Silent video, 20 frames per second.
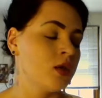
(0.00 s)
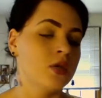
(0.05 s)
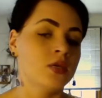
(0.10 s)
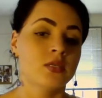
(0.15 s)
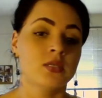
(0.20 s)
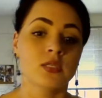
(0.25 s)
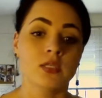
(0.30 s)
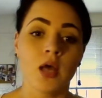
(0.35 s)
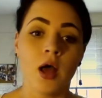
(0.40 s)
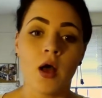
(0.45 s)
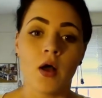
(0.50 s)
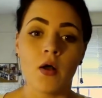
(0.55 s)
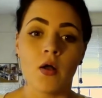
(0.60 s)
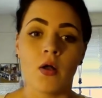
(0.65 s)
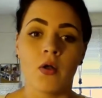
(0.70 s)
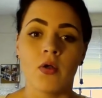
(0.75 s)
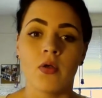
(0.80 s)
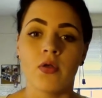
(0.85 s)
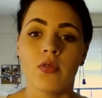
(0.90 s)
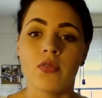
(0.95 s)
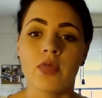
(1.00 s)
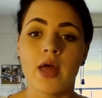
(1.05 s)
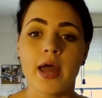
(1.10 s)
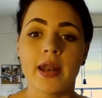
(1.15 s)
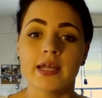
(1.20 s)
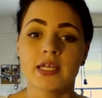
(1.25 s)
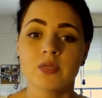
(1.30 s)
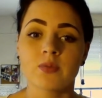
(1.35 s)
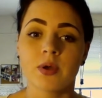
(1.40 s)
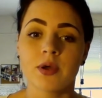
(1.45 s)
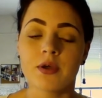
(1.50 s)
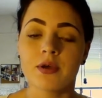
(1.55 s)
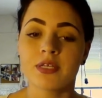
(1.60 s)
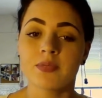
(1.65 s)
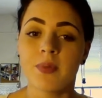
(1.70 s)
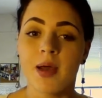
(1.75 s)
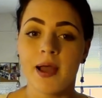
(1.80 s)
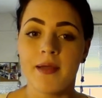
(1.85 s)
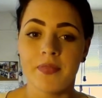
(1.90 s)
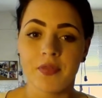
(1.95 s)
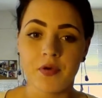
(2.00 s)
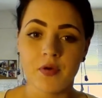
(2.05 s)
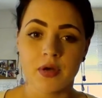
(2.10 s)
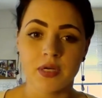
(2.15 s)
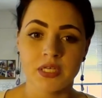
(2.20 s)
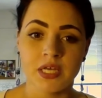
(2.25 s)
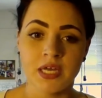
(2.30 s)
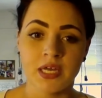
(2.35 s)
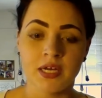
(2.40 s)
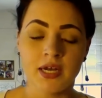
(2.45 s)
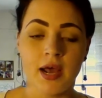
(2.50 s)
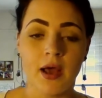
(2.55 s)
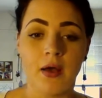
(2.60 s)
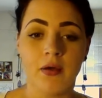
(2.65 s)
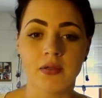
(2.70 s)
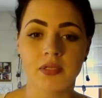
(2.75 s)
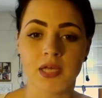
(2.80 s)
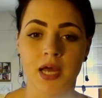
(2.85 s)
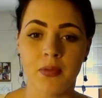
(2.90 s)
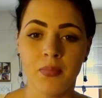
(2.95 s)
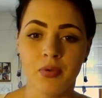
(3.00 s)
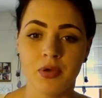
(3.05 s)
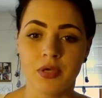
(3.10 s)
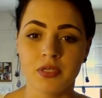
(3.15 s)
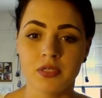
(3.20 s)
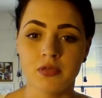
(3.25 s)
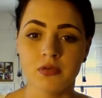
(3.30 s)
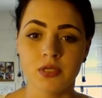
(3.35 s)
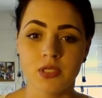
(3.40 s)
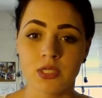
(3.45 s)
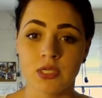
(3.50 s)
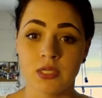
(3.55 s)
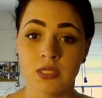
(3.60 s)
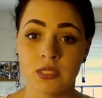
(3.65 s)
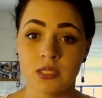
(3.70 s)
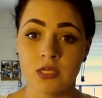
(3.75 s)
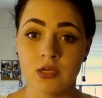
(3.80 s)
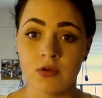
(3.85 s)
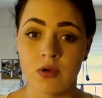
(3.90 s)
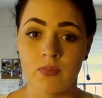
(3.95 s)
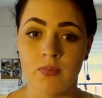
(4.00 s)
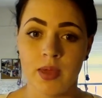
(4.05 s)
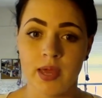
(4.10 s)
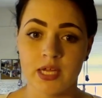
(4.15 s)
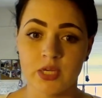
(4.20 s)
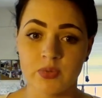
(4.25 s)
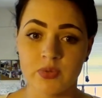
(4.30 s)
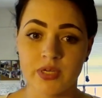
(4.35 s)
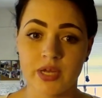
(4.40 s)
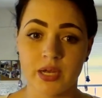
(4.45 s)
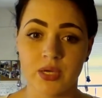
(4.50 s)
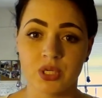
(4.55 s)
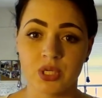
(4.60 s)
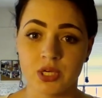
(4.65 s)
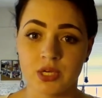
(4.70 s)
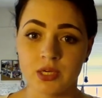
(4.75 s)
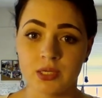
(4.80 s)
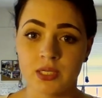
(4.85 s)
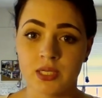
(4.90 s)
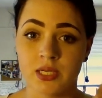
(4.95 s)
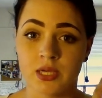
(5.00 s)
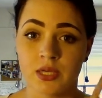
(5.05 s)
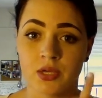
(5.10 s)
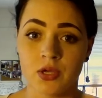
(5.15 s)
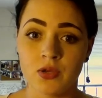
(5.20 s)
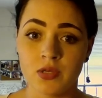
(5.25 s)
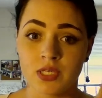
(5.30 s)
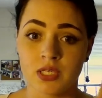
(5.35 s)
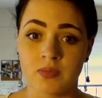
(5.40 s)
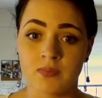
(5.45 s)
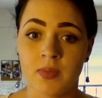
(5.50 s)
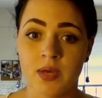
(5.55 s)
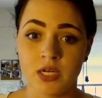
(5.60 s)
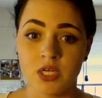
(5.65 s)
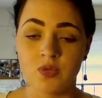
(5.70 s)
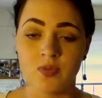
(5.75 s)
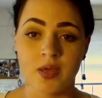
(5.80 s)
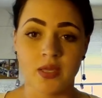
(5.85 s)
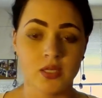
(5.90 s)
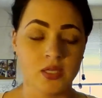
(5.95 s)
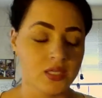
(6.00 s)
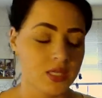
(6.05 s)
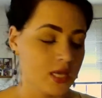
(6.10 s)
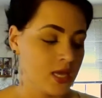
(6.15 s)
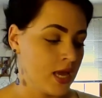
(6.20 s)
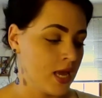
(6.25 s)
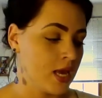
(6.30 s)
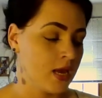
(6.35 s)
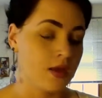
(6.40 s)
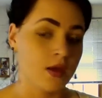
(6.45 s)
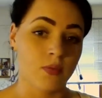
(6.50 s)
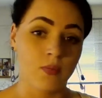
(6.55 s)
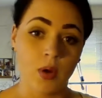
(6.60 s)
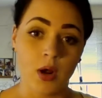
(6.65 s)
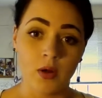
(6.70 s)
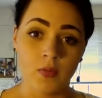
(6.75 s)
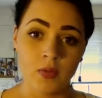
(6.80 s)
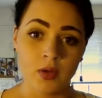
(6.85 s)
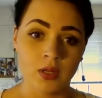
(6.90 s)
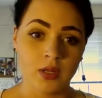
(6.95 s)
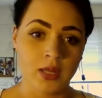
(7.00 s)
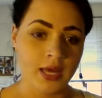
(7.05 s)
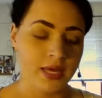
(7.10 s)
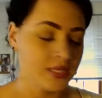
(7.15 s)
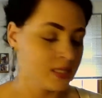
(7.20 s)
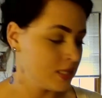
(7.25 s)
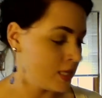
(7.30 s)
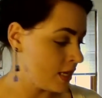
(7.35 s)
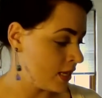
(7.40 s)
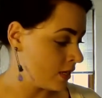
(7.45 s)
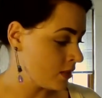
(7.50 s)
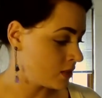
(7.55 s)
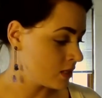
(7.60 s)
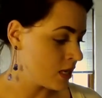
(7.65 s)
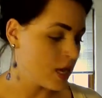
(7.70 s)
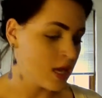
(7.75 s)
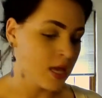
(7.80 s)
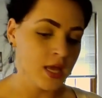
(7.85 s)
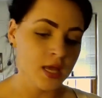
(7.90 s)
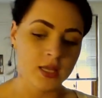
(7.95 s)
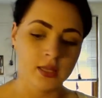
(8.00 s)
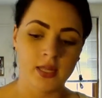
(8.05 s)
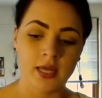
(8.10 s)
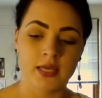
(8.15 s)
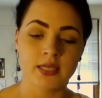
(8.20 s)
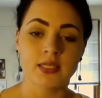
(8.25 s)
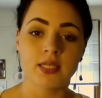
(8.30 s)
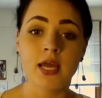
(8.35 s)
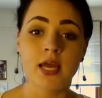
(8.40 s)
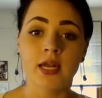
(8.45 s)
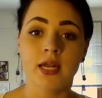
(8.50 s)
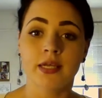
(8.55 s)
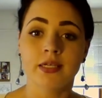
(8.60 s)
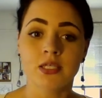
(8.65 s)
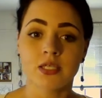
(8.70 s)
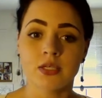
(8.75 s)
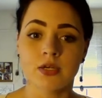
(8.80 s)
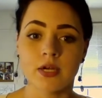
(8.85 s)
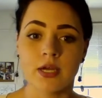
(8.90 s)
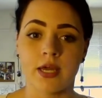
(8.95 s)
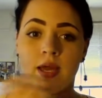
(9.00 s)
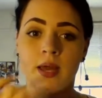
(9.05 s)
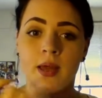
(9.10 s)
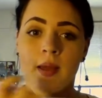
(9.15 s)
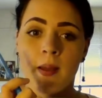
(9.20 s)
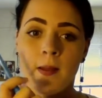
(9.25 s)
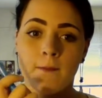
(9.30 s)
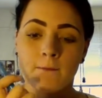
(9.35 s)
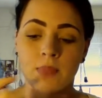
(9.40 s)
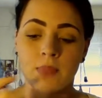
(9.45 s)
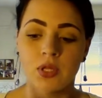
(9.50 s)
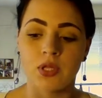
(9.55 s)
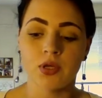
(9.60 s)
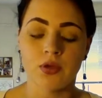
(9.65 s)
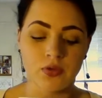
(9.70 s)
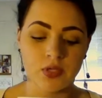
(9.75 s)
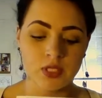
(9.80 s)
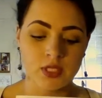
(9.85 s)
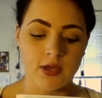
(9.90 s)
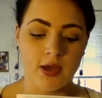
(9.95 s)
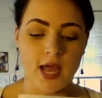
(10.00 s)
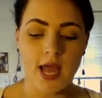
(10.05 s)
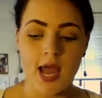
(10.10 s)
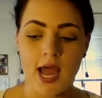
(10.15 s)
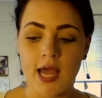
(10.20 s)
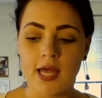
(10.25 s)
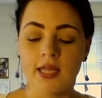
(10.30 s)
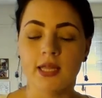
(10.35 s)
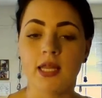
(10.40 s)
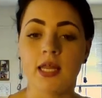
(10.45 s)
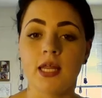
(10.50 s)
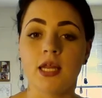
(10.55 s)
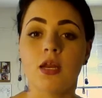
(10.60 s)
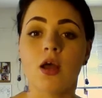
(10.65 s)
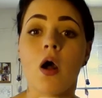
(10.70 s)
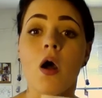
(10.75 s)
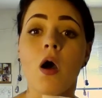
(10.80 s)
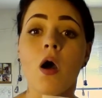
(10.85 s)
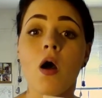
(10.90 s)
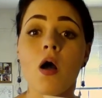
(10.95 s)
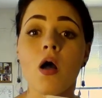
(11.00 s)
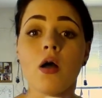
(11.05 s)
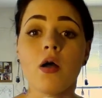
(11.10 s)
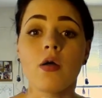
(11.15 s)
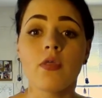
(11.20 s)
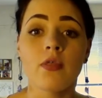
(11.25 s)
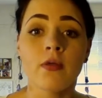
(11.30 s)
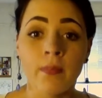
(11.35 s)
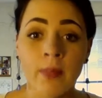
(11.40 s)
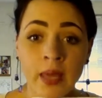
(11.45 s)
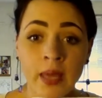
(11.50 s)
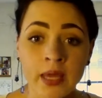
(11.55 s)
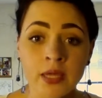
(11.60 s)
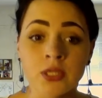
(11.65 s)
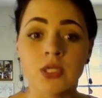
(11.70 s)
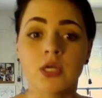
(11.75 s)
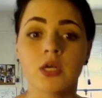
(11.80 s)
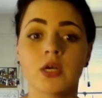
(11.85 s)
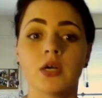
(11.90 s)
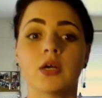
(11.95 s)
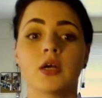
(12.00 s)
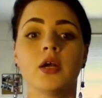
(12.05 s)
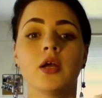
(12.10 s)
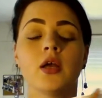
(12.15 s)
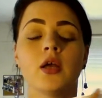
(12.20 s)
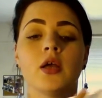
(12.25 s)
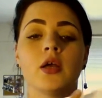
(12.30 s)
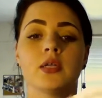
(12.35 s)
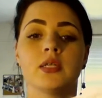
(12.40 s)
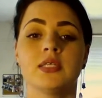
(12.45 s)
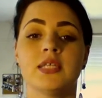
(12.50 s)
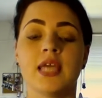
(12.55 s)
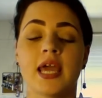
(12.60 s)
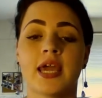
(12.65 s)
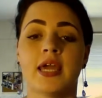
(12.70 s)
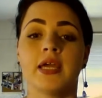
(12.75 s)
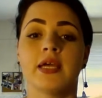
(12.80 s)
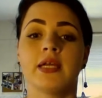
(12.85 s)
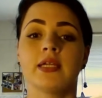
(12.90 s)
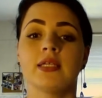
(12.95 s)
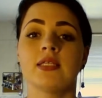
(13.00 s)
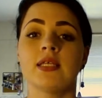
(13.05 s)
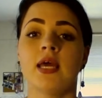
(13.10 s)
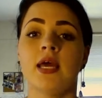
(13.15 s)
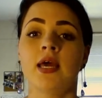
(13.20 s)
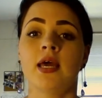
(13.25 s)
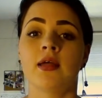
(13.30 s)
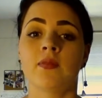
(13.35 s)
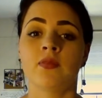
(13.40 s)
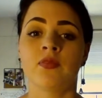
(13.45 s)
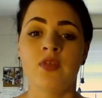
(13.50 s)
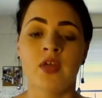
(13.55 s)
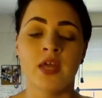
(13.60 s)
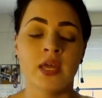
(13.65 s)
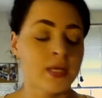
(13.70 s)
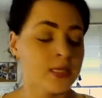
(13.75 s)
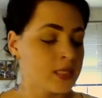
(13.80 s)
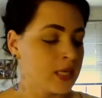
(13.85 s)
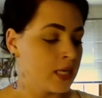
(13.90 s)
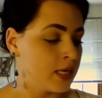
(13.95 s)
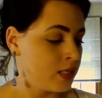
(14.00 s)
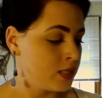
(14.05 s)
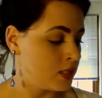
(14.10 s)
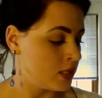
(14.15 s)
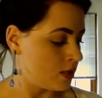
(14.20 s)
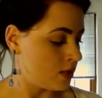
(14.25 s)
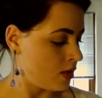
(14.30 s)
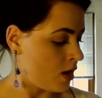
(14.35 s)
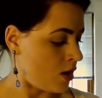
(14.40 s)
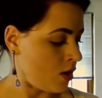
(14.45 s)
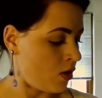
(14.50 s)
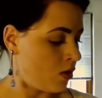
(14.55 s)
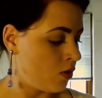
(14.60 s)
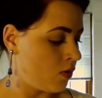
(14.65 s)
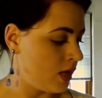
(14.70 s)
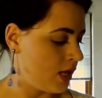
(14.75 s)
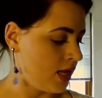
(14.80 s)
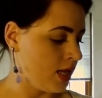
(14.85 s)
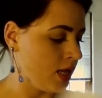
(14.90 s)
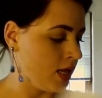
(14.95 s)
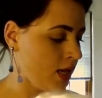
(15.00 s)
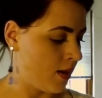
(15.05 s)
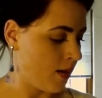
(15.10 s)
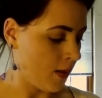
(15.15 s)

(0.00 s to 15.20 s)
So, that is what goes behind the course handouts. I put 2 sheets to a page protector to use as much space as I can and compartmentalize things. Like I said, history, blue. So I highlighted all the major dates and things I need to know in